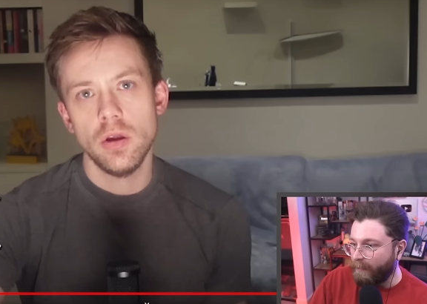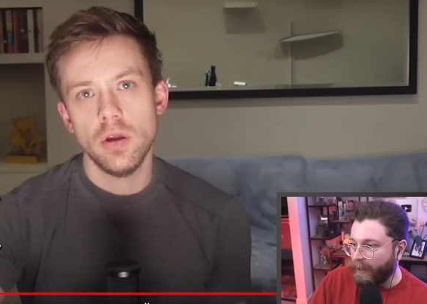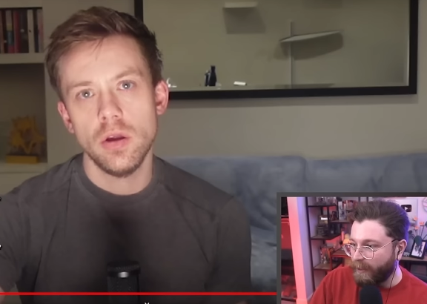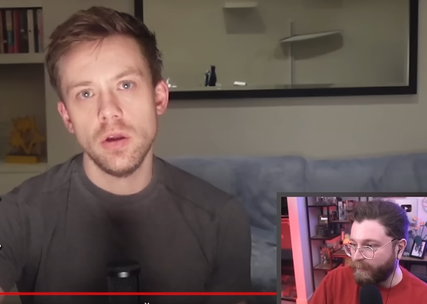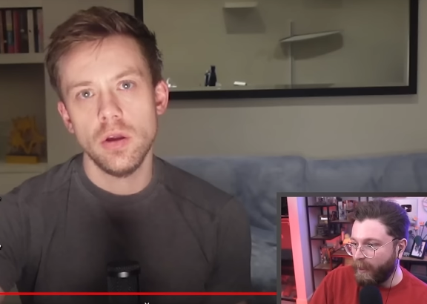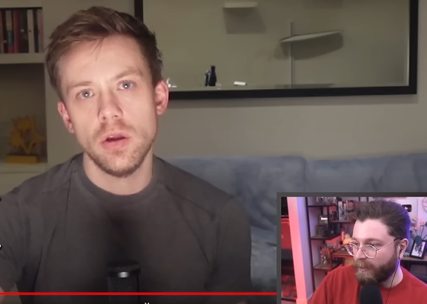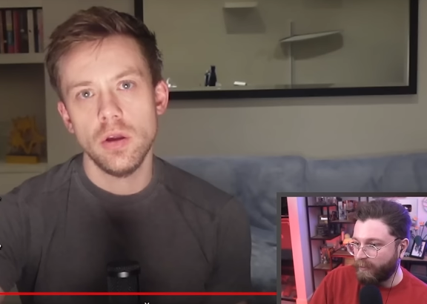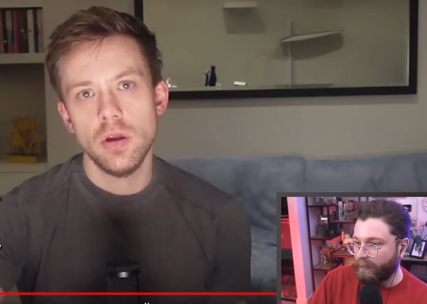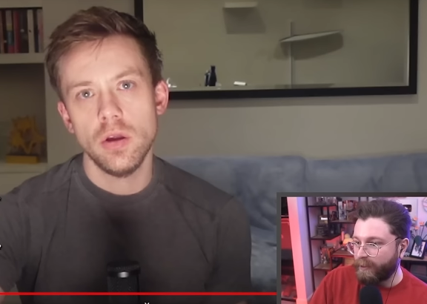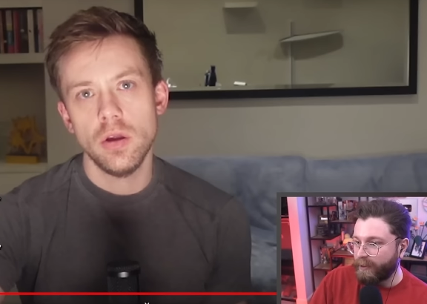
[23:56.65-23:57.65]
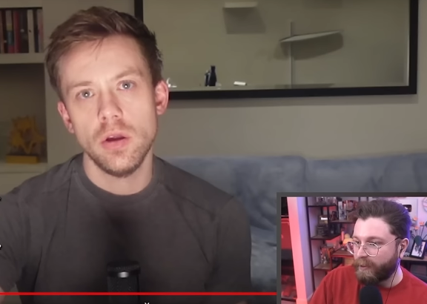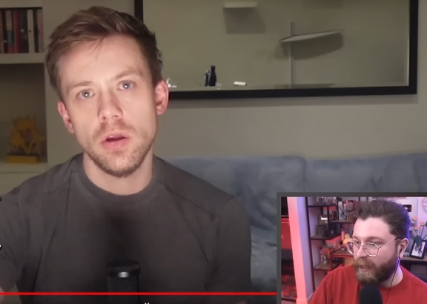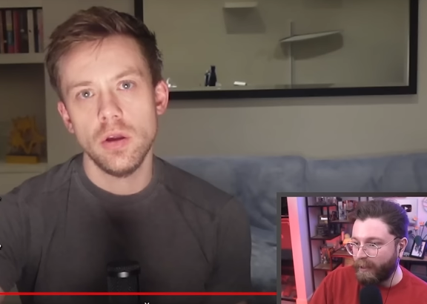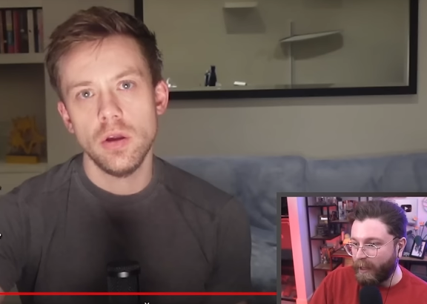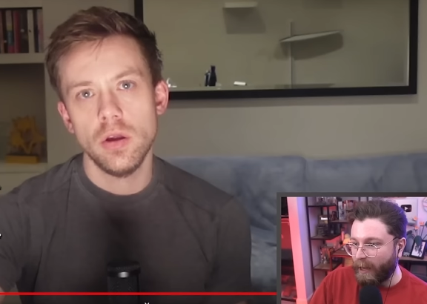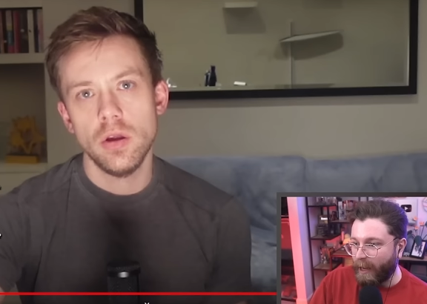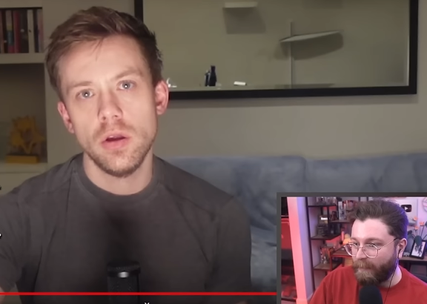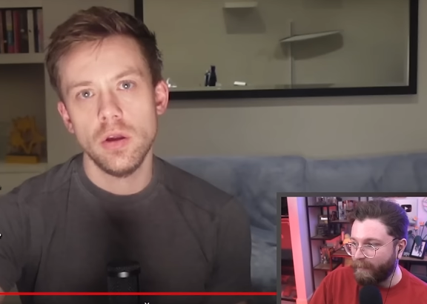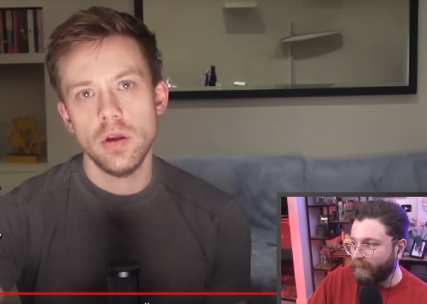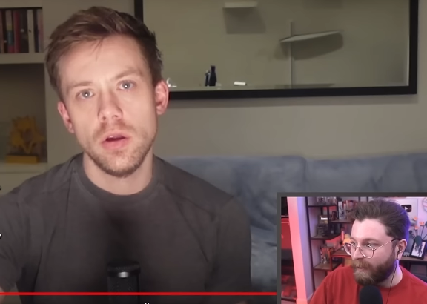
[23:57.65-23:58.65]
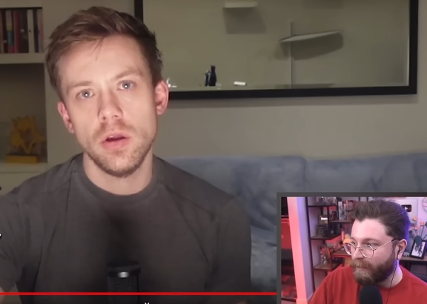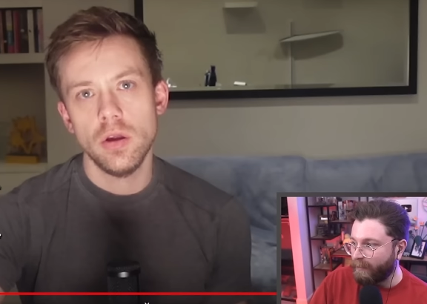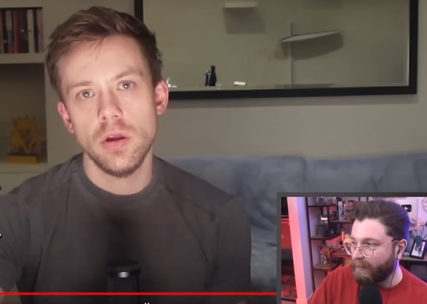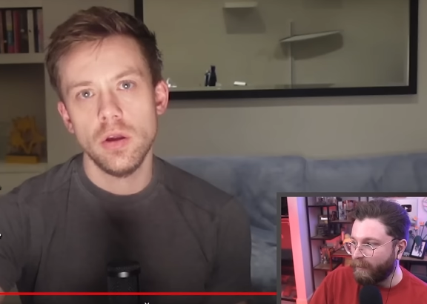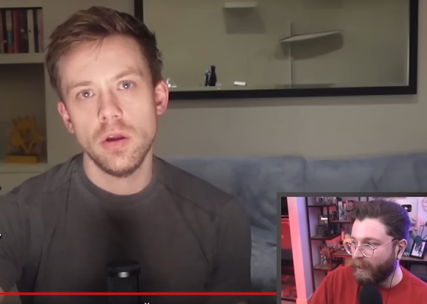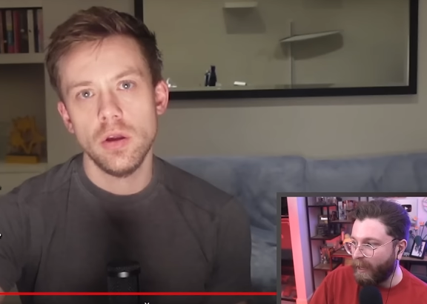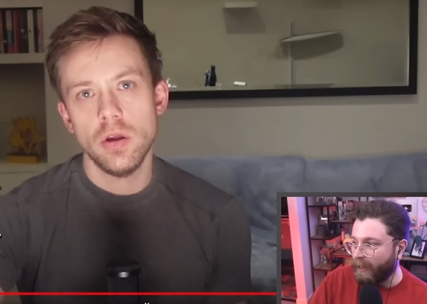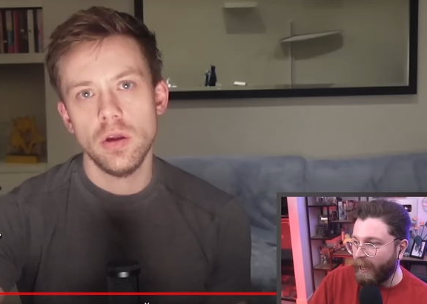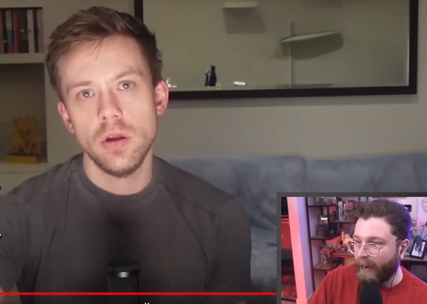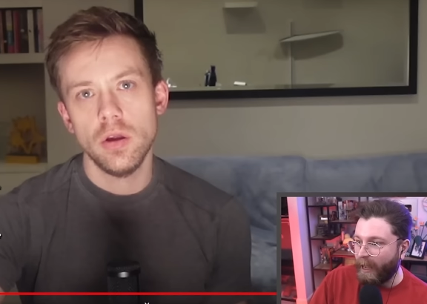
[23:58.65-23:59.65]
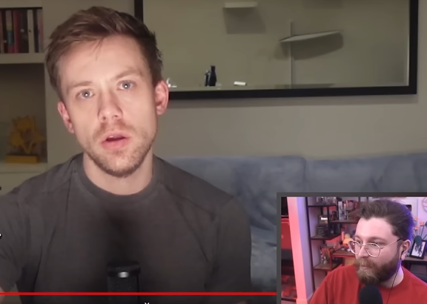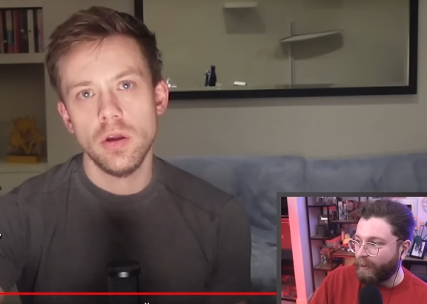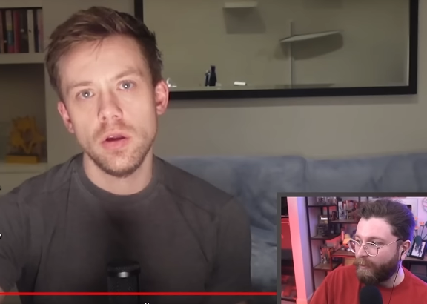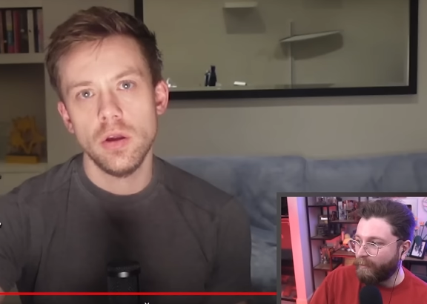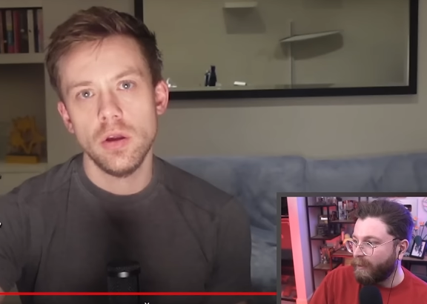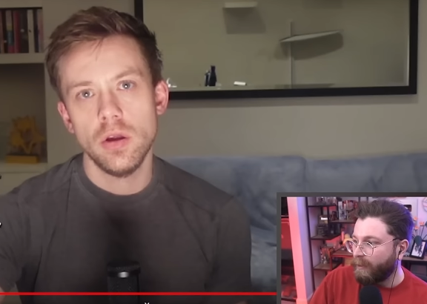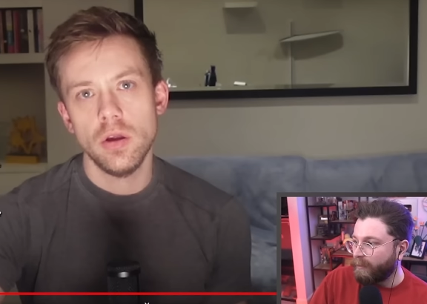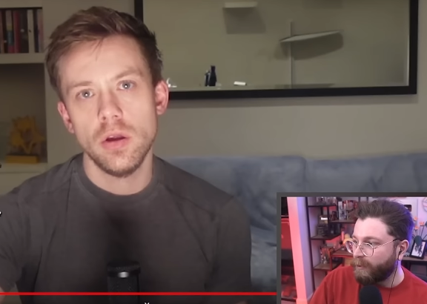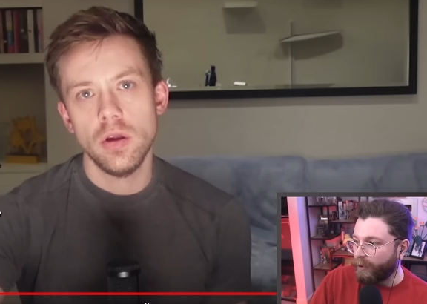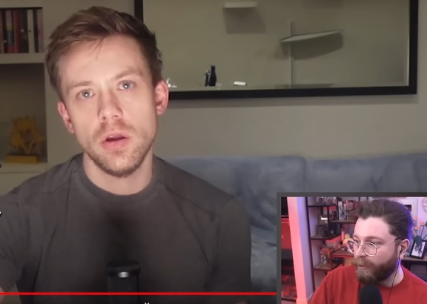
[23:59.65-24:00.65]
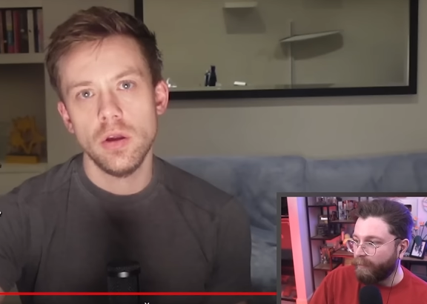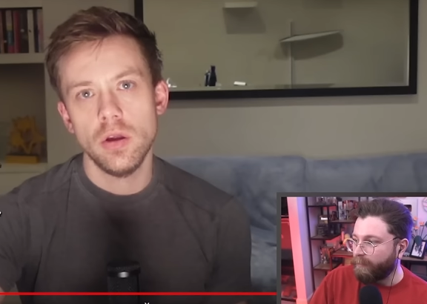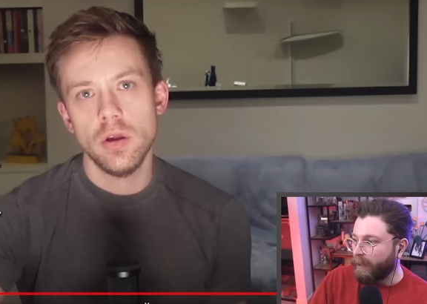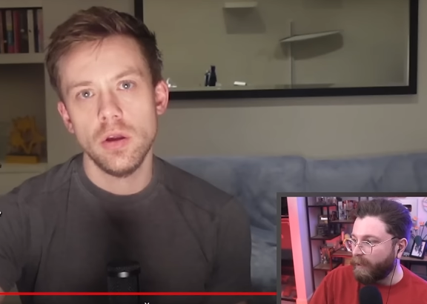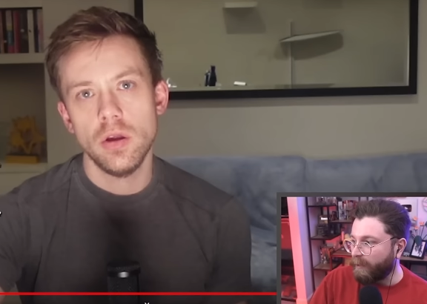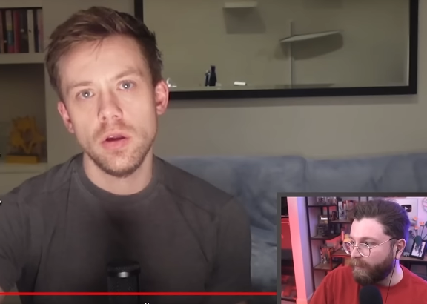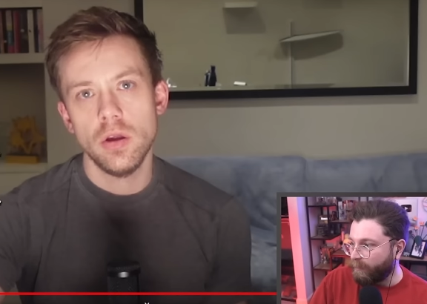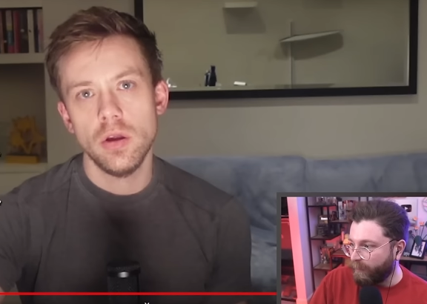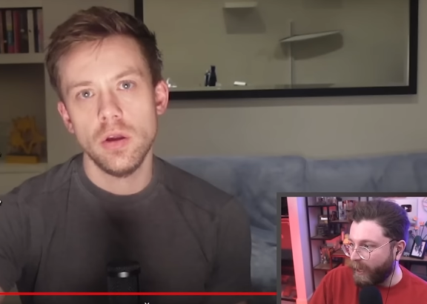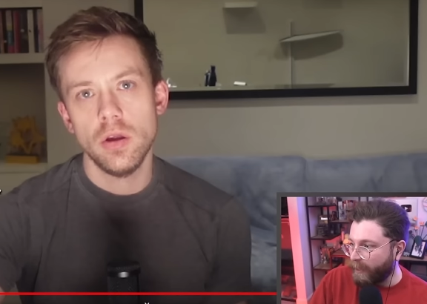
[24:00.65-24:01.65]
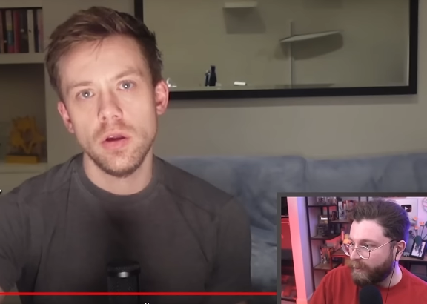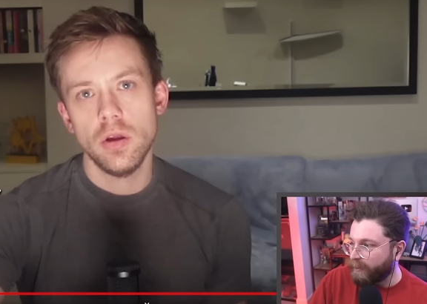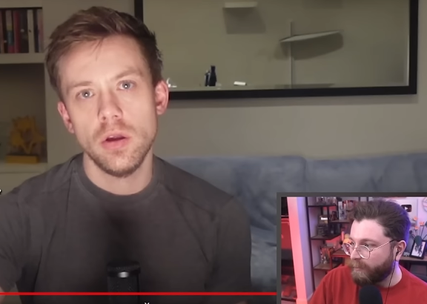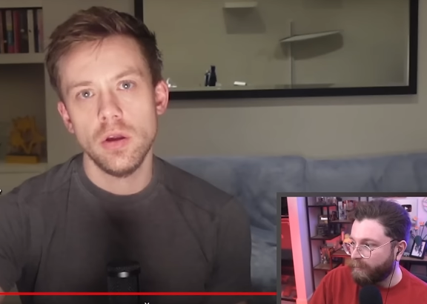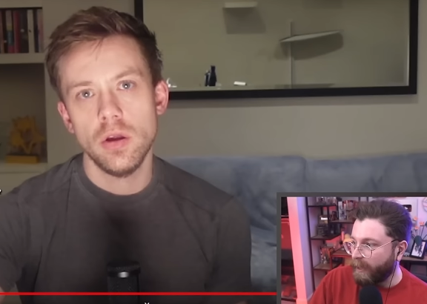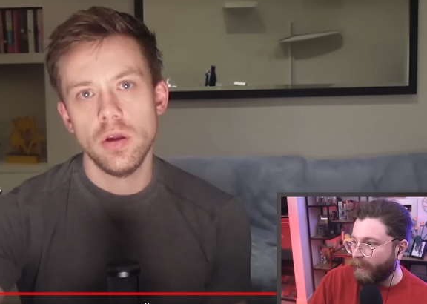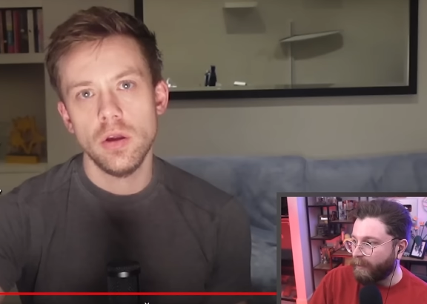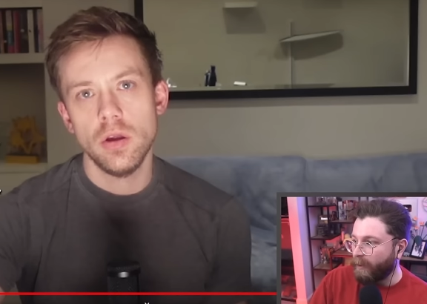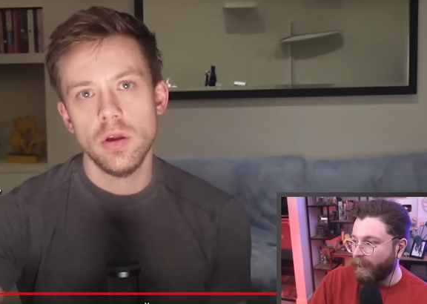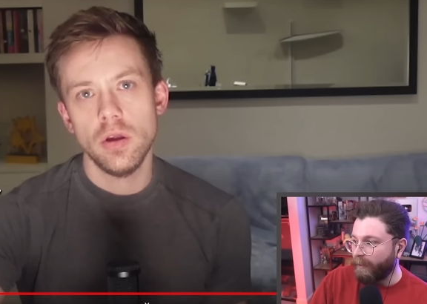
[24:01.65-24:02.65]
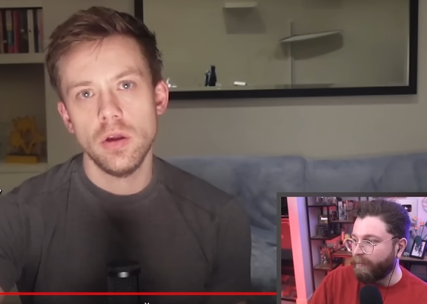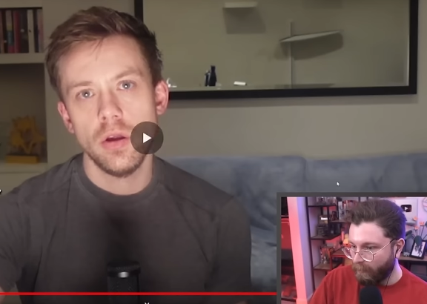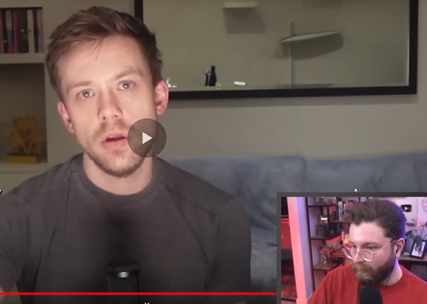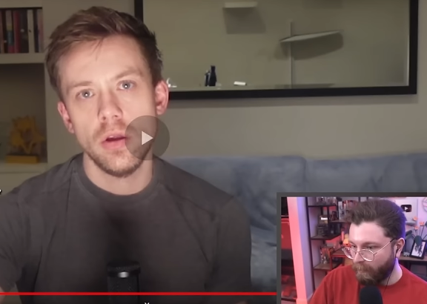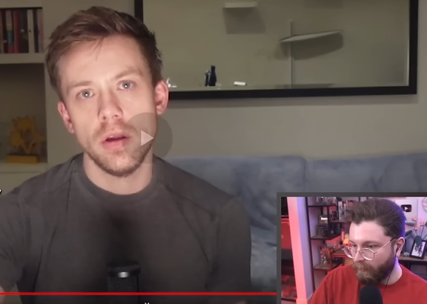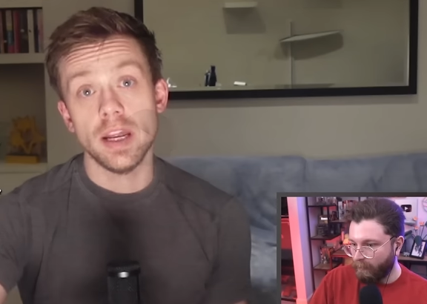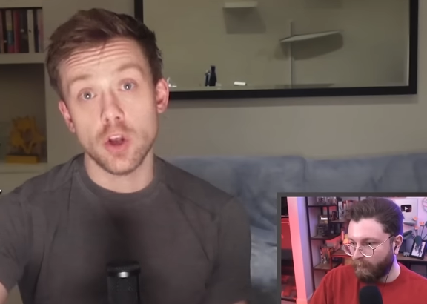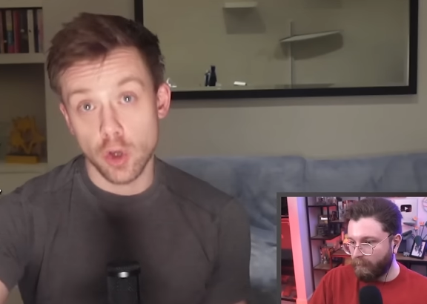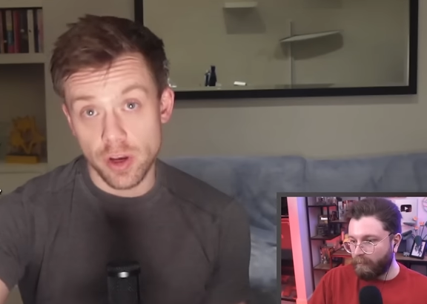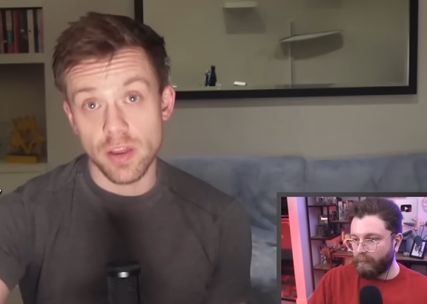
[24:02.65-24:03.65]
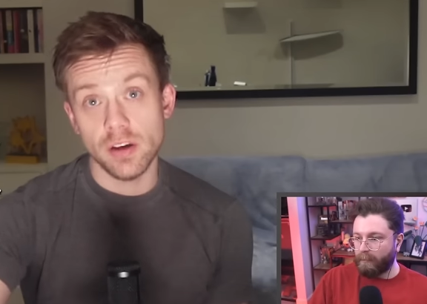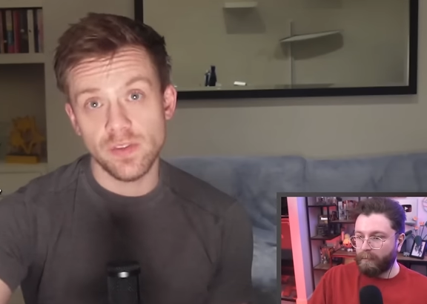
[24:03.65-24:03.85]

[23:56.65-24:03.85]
Speaker 1: It's monstrous. Like, I don't know. Sure. Yes. Yeah, go ahead. And included in those